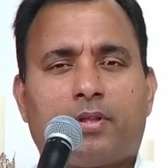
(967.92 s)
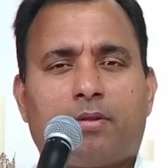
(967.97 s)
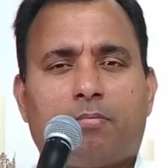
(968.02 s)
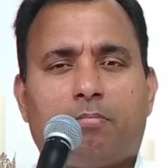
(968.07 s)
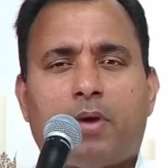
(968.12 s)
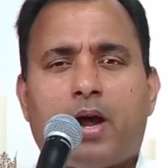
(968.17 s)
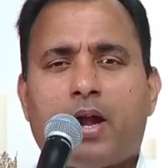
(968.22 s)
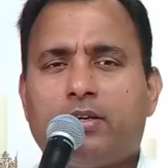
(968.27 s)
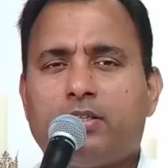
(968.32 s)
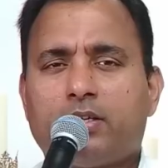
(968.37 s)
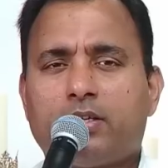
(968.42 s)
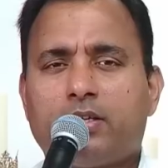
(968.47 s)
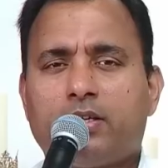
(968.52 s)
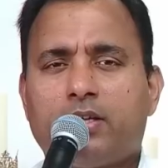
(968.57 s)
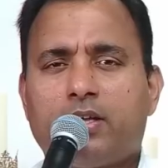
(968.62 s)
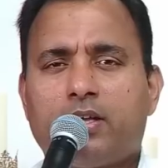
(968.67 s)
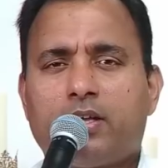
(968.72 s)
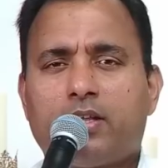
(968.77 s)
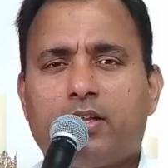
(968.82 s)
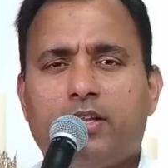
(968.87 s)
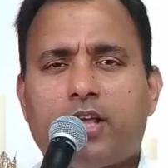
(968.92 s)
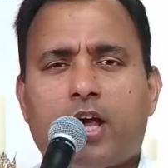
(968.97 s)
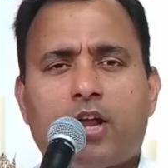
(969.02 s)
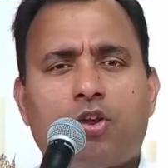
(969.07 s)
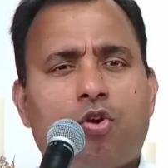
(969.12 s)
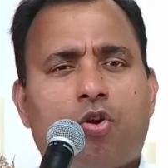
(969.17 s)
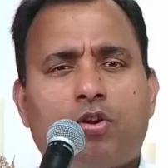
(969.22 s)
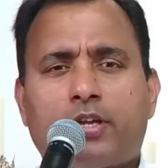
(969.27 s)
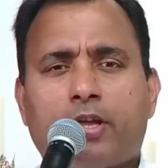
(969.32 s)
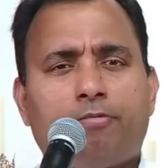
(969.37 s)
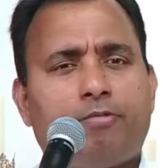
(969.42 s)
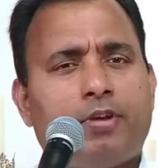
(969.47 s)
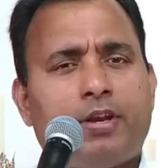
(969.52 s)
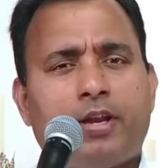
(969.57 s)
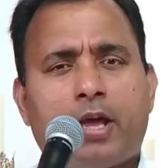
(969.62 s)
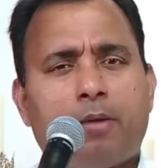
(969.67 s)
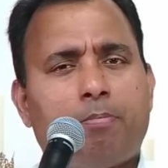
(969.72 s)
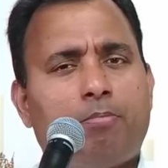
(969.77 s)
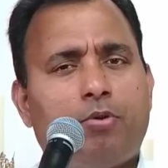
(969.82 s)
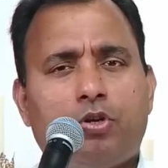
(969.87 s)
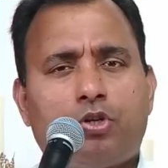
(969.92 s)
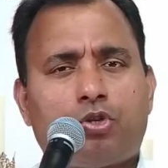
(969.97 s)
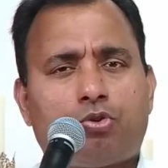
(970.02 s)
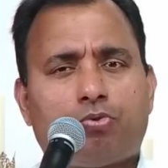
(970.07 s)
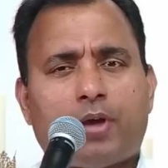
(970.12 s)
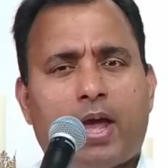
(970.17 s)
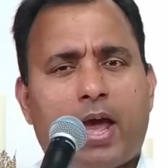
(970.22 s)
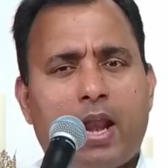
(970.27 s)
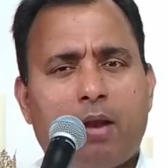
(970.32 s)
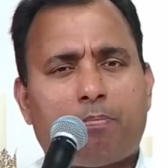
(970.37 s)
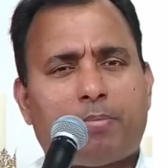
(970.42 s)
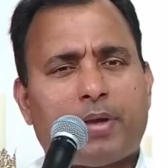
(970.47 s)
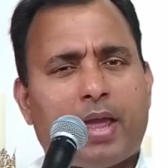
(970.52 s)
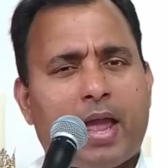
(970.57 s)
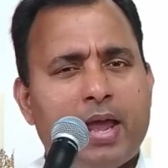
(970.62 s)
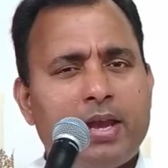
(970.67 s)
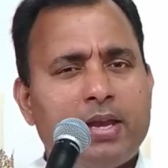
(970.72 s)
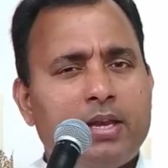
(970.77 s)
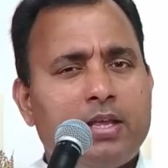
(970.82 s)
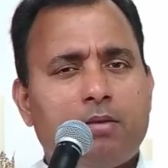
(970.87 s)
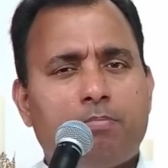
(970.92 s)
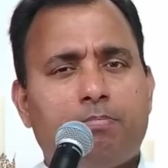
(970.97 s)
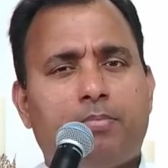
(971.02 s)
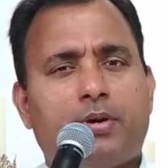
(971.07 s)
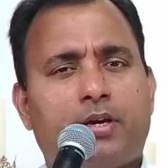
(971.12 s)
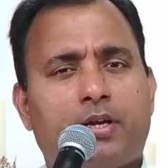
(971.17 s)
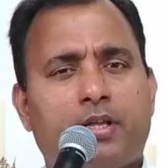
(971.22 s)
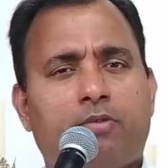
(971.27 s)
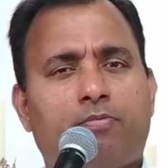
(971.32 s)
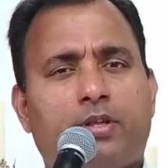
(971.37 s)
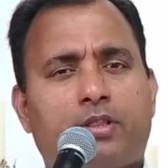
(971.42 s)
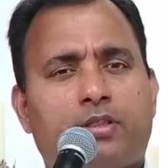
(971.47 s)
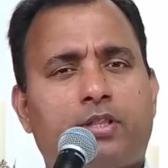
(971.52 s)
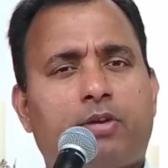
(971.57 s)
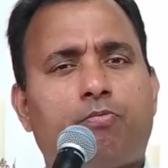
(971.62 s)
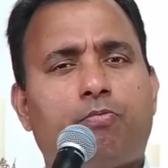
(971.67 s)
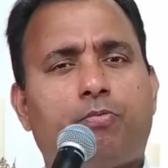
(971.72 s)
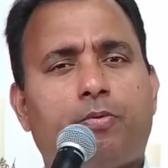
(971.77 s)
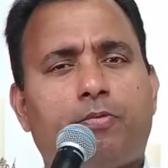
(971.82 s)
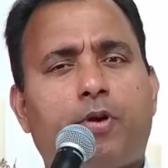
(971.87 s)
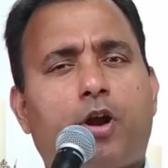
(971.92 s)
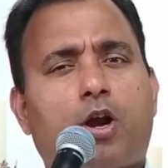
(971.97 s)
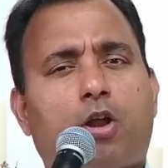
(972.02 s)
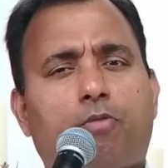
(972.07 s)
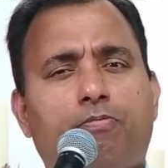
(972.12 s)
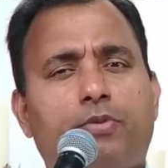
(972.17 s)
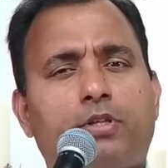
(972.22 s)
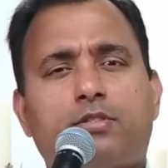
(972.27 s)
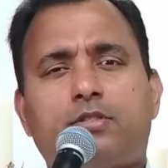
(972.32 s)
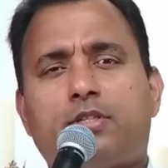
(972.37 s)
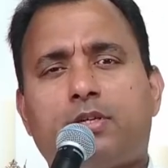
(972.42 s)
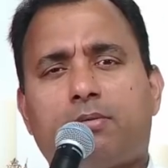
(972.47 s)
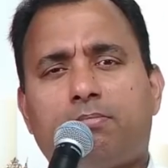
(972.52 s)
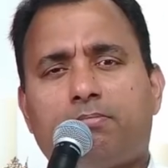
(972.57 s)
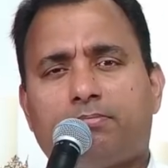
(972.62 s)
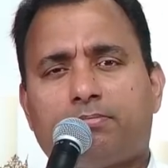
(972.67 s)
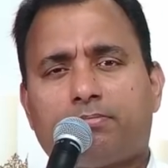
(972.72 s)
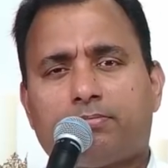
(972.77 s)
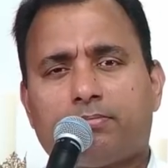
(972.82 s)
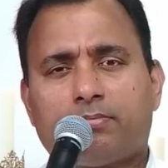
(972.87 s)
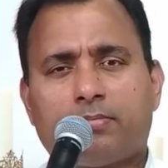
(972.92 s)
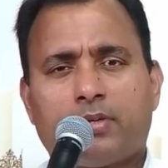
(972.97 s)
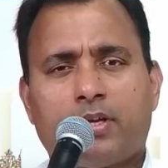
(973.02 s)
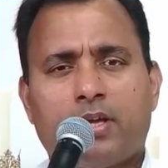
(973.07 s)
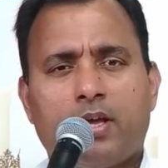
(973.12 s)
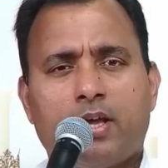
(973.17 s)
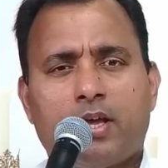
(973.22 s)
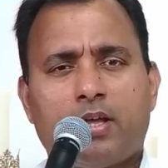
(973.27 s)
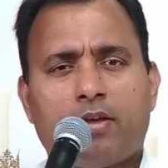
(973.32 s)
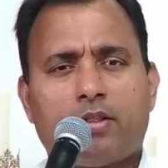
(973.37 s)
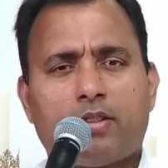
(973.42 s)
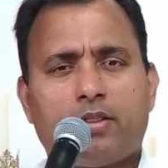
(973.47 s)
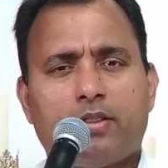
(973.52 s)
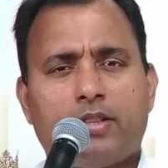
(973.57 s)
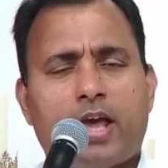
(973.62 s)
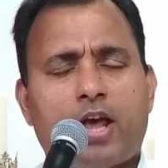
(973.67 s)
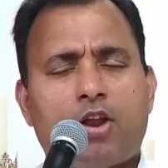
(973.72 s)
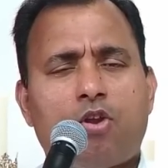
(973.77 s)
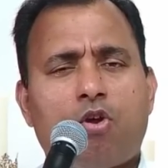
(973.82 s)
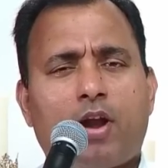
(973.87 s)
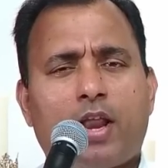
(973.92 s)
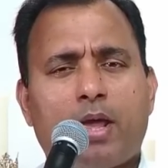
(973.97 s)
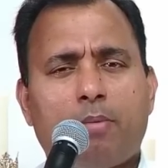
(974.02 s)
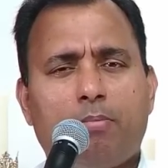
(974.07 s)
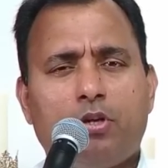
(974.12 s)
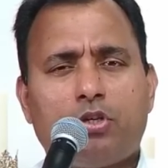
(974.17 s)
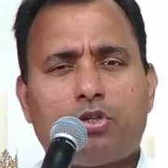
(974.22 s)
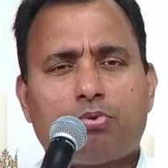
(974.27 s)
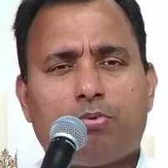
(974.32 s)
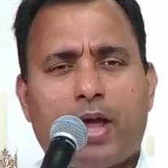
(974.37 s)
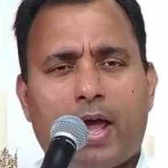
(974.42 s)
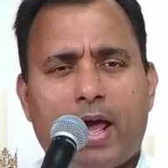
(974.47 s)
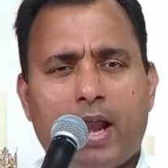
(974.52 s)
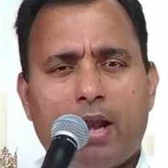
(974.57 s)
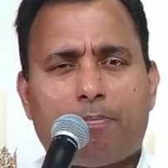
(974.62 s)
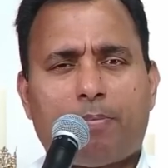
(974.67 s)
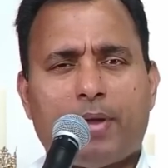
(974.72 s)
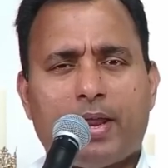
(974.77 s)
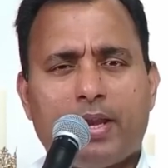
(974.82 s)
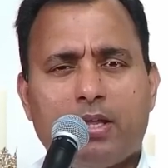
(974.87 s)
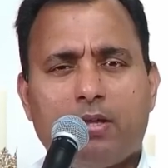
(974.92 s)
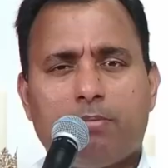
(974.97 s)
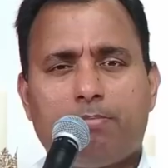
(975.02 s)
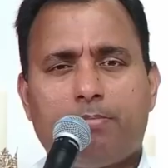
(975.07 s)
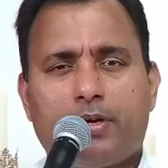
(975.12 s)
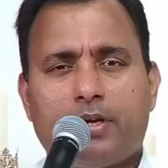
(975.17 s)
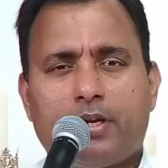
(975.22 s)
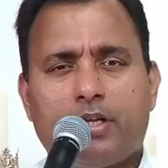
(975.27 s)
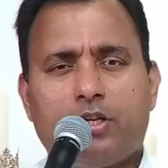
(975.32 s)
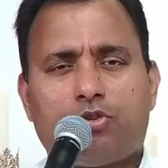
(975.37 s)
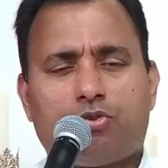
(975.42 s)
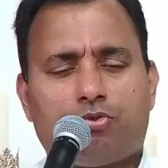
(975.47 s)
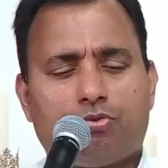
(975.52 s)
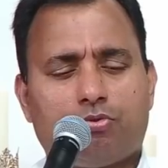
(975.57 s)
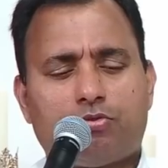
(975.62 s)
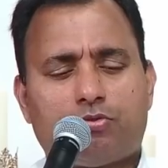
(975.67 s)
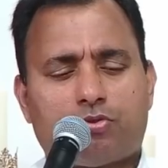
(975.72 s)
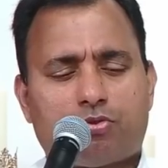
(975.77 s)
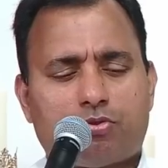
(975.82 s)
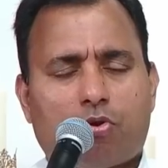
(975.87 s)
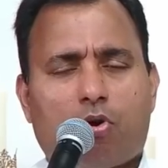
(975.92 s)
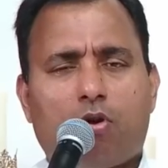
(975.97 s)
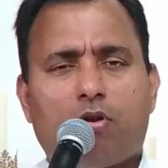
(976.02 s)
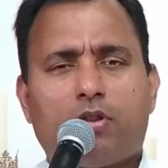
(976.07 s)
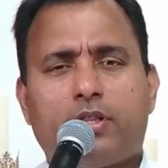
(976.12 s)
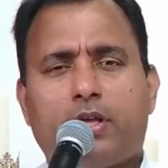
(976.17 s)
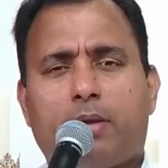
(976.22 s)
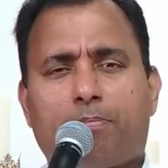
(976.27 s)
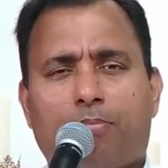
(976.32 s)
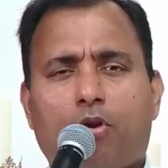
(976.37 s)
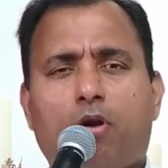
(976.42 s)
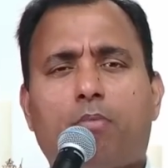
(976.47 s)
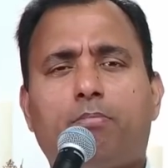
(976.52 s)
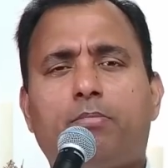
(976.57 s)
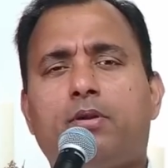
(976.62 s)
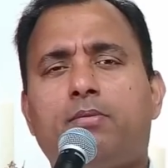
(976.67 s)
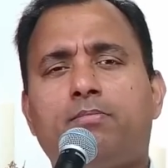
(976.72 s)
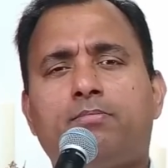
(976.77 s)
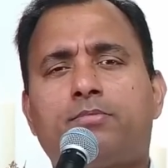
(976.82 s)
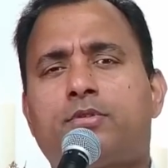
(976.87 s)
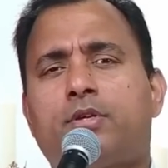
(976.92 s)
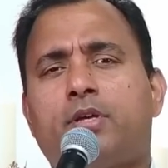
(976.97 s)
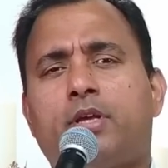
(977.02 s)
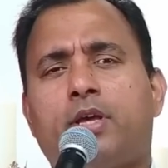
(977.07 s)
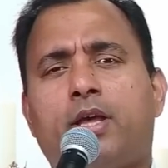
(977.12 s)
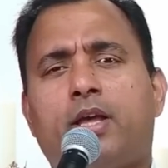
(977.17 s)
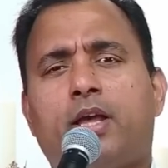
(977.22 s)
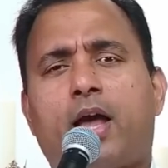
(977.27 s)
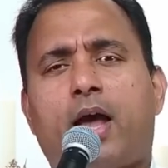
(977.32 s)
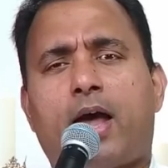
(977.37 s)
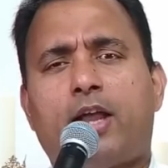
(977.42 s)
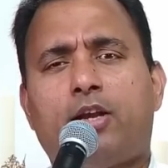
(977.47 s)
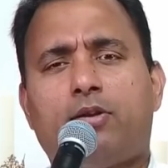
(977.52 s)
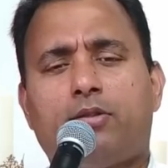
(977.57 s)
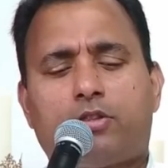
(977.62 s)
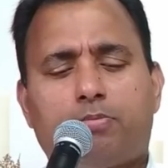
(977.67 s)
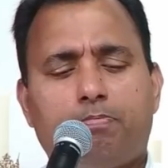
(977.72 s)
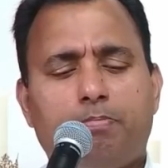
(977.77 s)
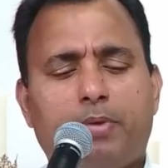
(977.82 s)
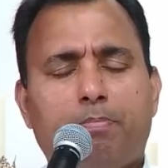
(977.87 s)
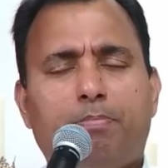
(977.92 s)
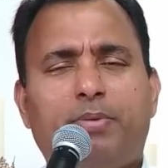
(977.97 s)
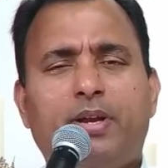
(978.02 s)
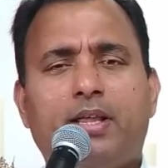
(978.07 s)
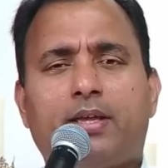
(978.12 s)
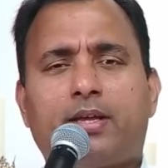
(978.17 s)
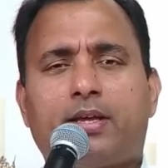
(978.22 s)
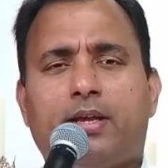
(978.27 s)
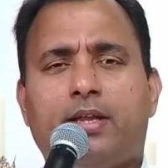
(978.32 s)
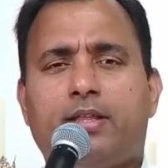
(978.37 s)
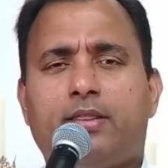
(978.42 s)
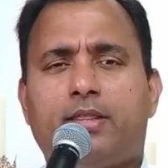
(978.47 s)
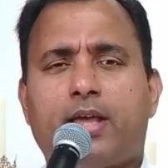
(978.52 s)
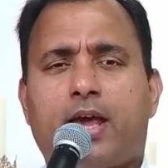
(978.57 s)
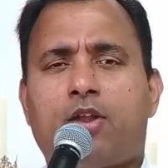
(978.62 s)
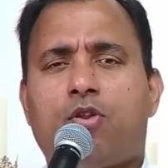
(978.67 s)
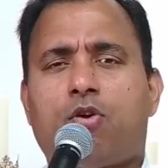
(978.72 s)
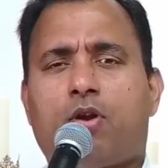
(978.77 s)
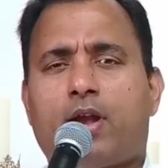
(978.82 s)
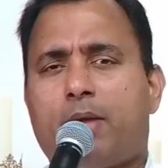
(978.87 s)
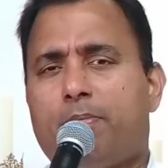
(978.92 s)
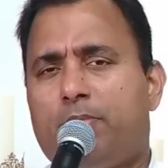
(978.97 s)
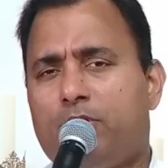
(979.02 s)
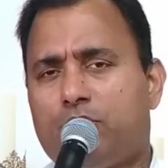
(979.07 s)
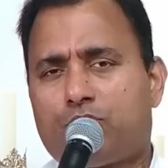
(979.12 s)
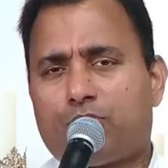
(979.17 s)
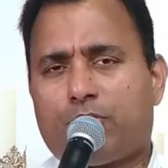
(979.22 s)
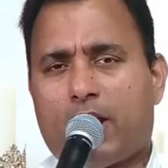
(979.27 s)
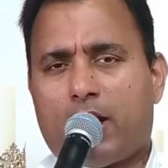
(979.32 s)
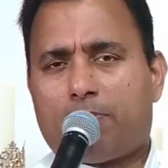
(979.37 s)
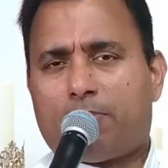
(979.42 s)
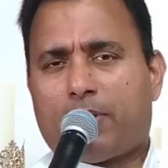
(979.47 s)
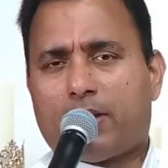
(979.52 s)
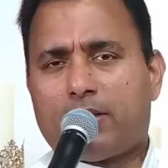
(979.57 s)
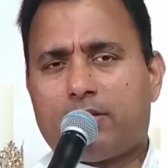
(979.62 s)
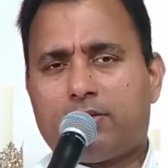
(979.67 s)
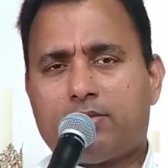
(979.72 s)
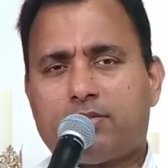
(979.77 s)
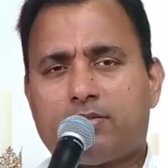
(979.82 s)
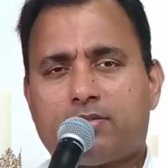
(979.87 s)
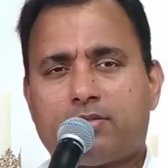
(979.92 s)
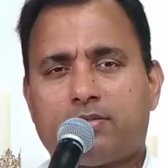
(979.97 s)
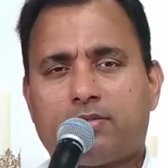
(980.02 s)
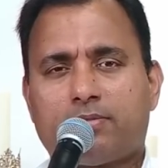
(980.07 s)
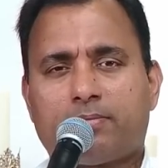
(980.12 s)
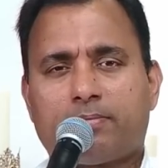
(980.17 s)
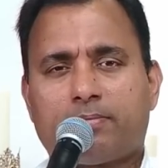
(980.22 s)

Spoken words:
But they are not even able to help anybody with a word of wisdom. They are not able to help anybody to solve their problems. And biblically, they are not able to help others.